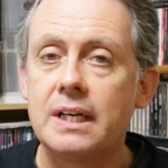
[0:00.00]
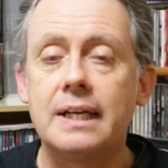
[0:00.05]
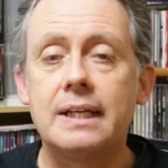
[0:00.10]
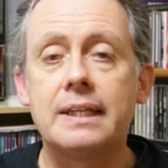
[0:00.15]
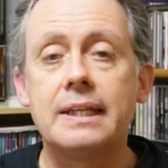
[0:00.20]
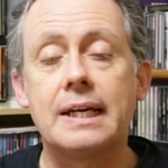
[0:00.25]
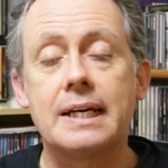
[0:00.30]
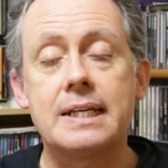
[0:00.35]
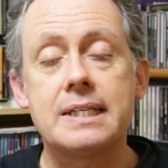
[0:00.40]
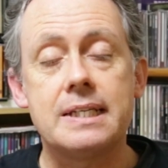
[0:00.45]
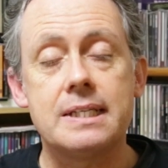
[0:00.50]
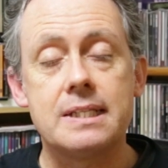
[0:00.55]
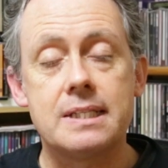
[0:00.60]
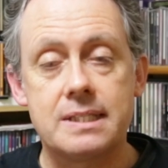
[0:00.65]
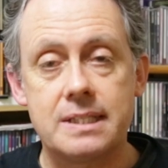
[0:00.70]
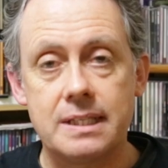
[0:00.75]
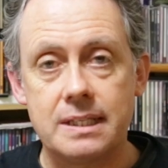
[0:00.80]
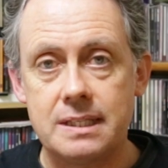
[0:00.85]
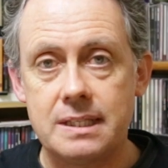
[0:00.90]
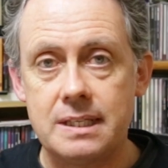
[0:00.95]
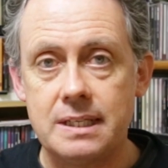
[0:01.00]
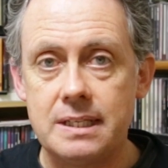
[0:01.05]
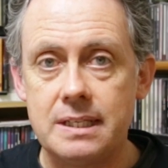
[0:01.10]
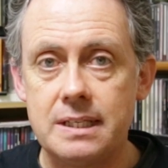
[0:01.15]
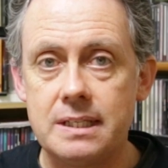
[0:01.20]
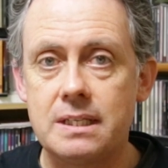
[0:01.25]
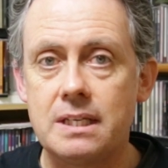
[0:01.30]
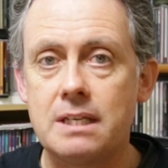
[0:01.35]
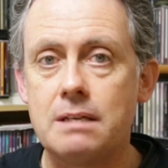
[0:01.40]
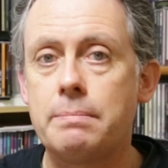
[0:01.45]
In the
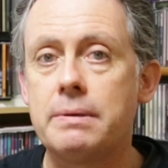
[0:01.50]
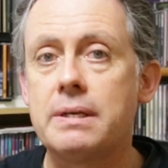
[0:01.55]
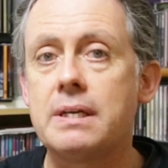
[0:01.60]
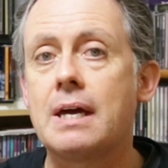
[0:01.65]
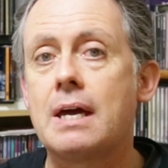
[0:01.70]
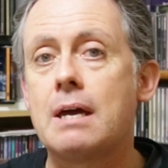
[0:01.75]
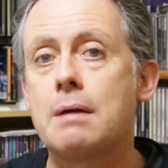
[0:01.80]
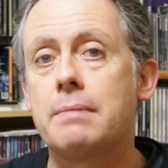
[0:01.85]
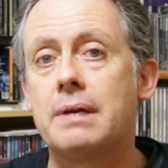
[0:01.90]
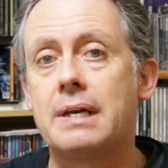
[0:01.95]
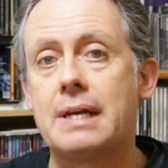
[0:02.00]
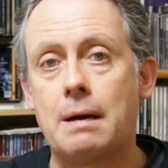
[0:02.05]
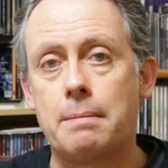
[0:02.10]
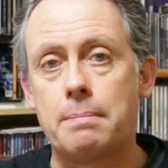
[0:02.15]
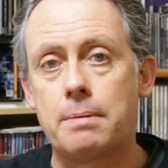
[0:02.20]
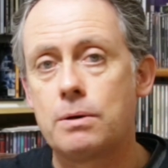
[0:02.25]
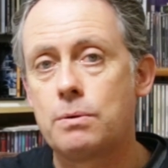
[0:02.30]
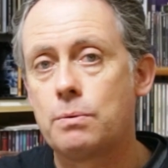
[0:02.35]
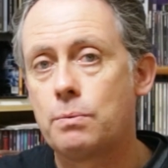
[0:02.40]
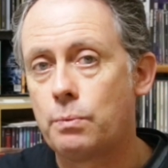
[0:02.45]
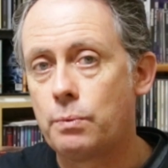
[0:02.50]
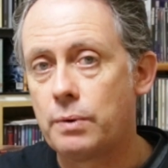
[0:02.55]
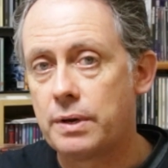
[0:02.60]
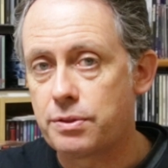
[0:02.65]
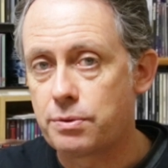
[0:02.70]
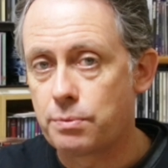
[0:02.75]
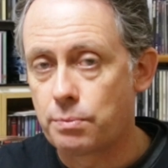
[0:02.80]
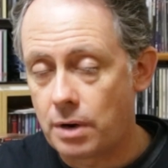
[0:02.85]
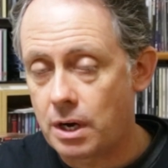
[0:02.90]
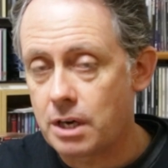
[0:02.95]
1960s he became enamored
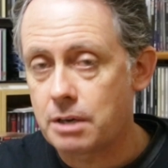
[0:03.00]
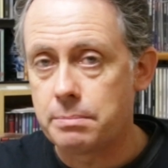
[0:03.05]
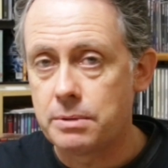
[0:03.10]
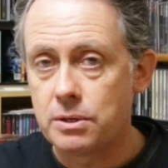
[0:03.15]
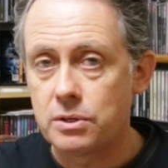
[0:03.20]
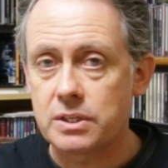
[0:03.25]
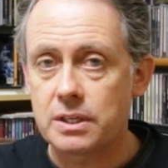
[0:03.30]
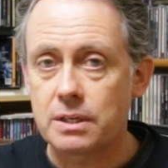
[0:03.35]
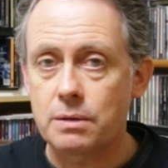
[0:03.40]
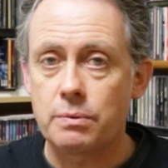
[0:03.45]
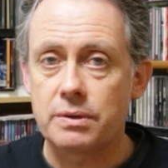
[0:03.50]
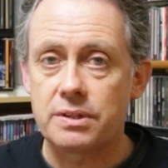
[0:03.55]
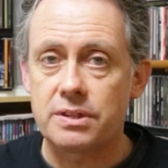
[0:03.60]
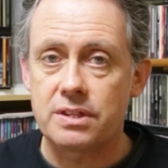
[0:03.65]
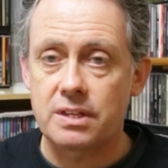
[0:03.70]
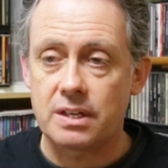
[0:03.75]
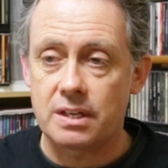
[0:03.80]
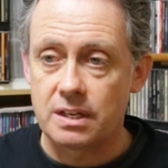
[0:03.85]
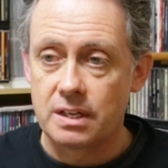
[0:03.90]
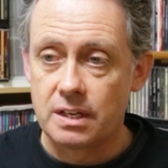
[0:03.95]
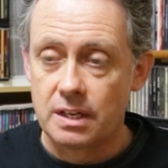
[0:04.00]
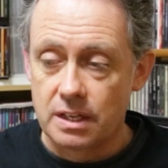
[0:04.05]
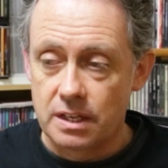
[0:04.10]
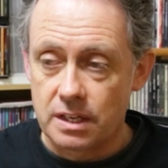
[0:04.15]
with rock music, with the